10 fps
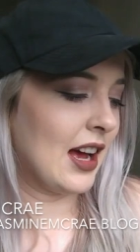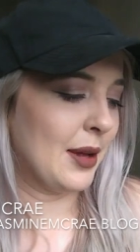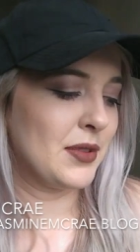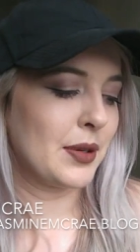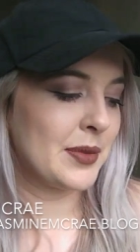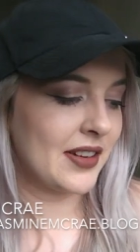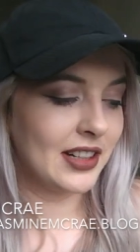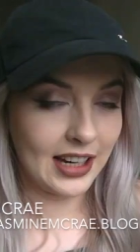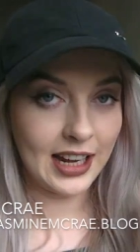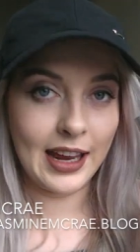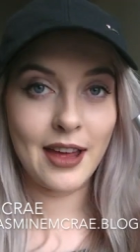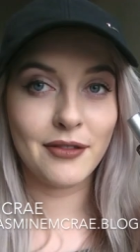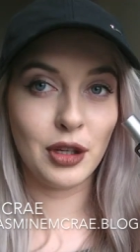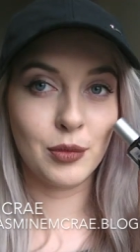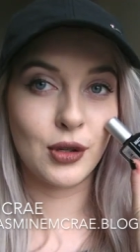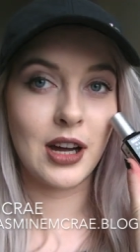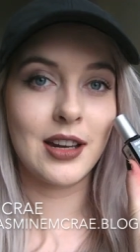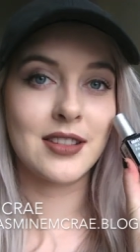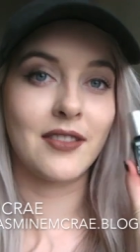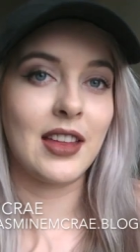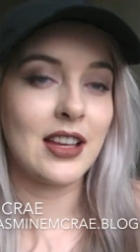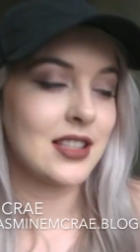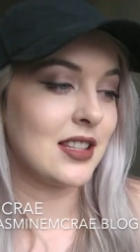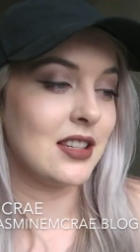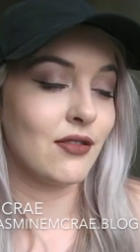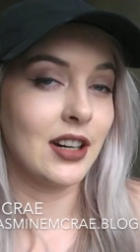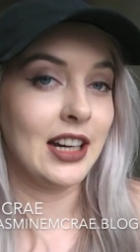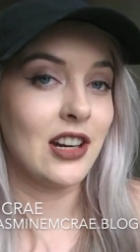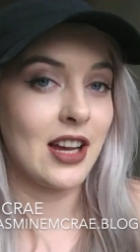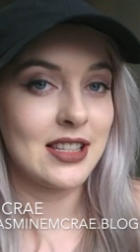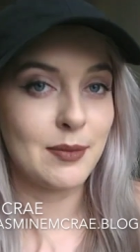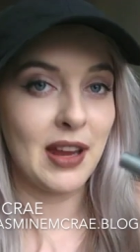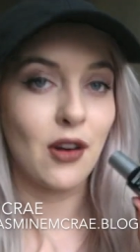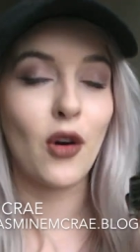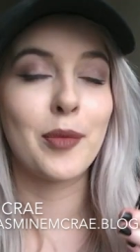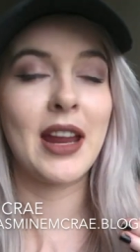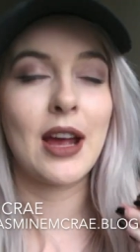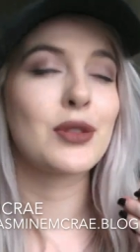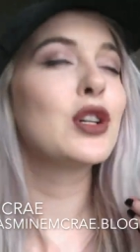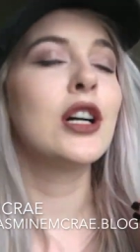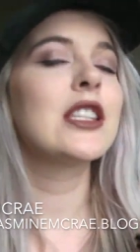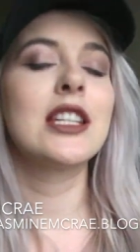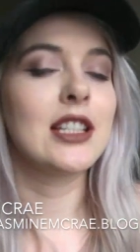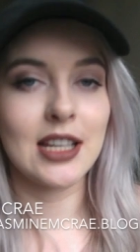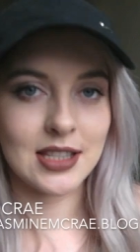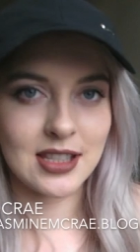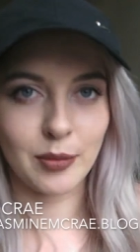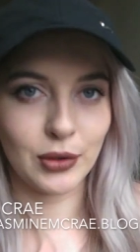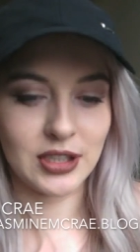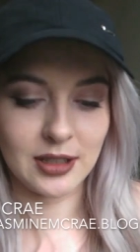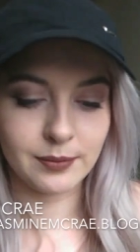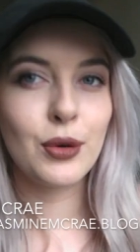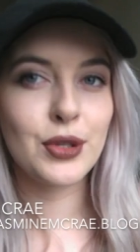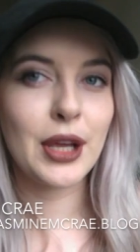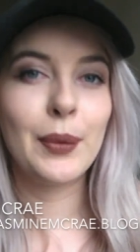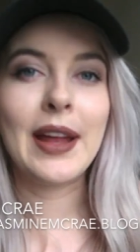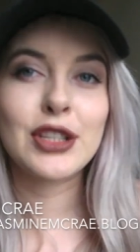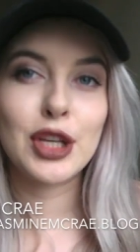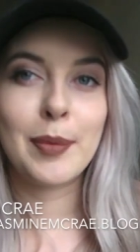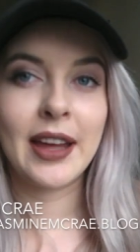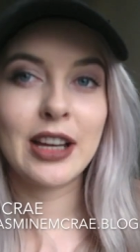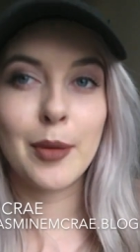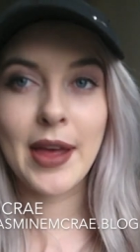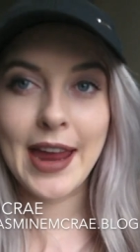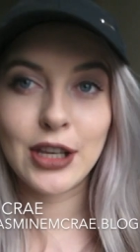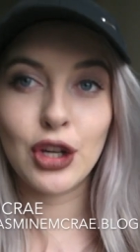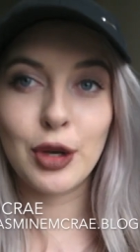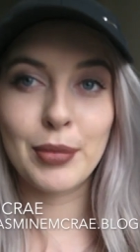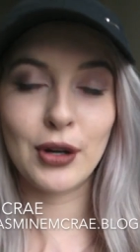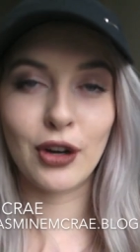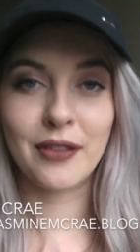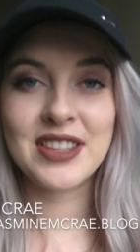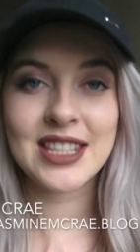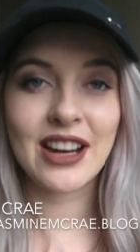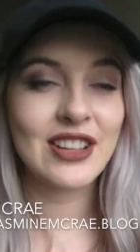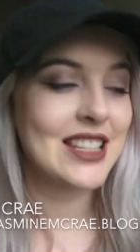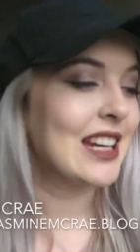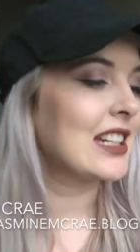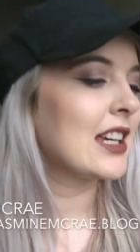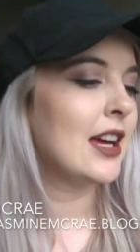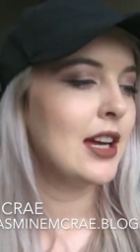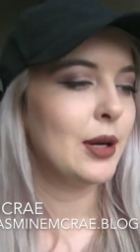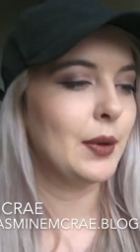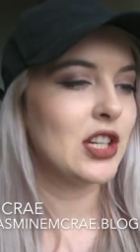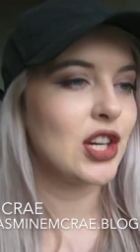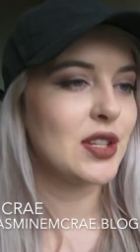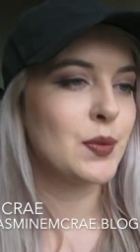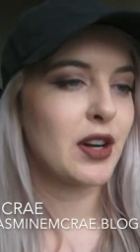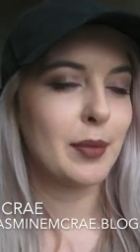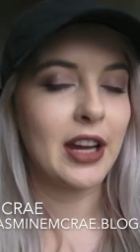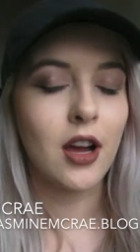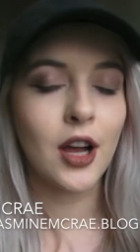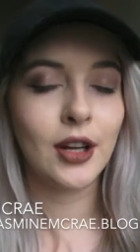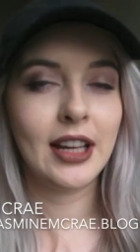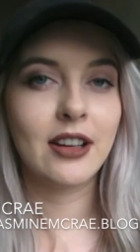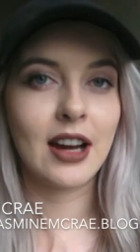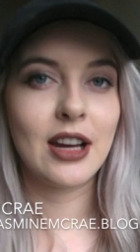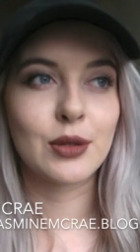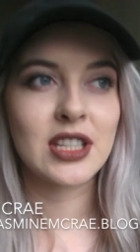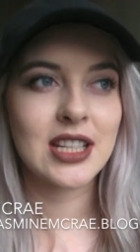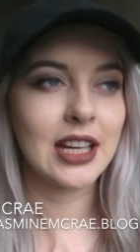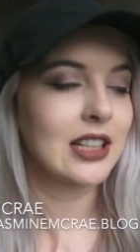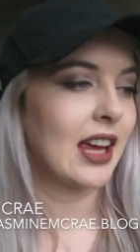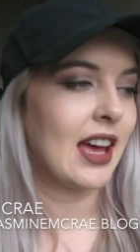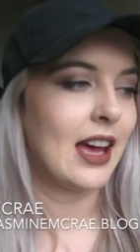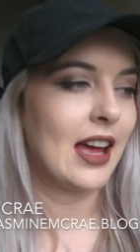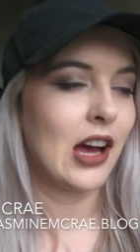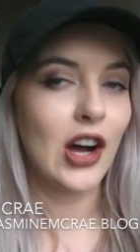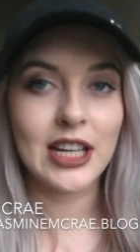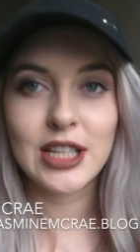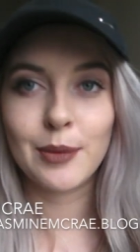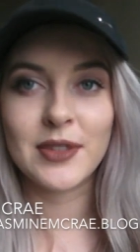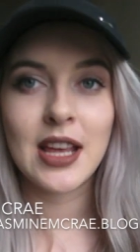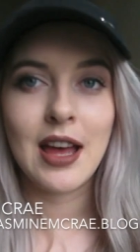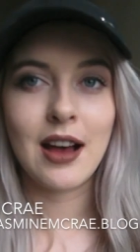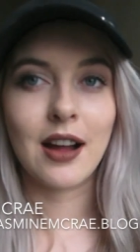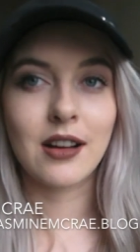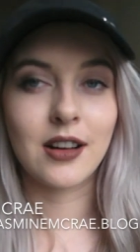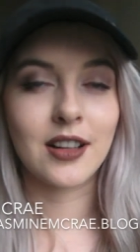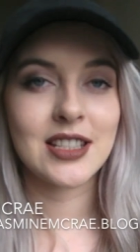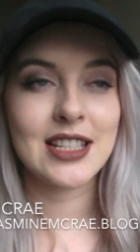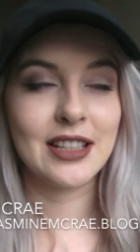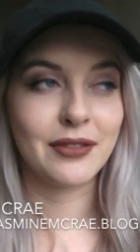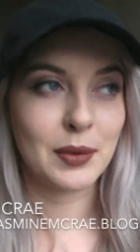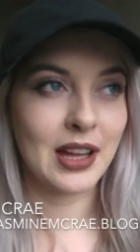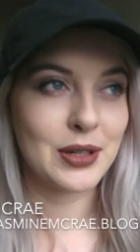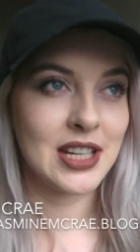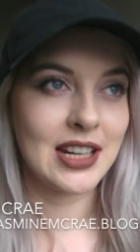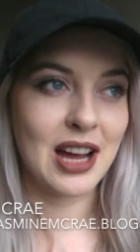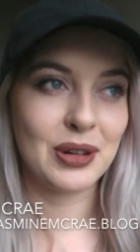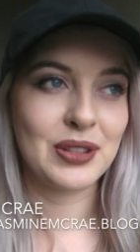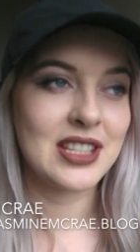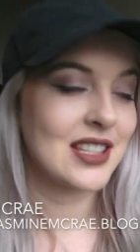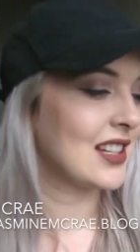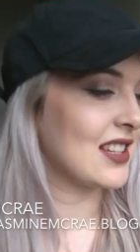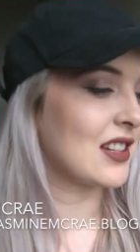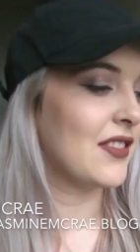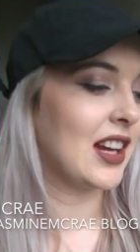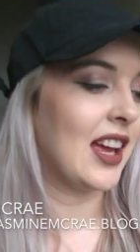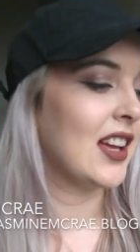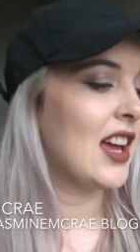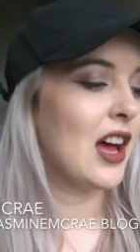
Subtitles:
So I'm definitely going to get a few more colours of this. This is really nice. It's been on my nails constantly since I bought it. Also went to pick up a new bottle of Sarah Zinc, which is one of my holy grail skincare items. I can't live without it now. Since I discovered it,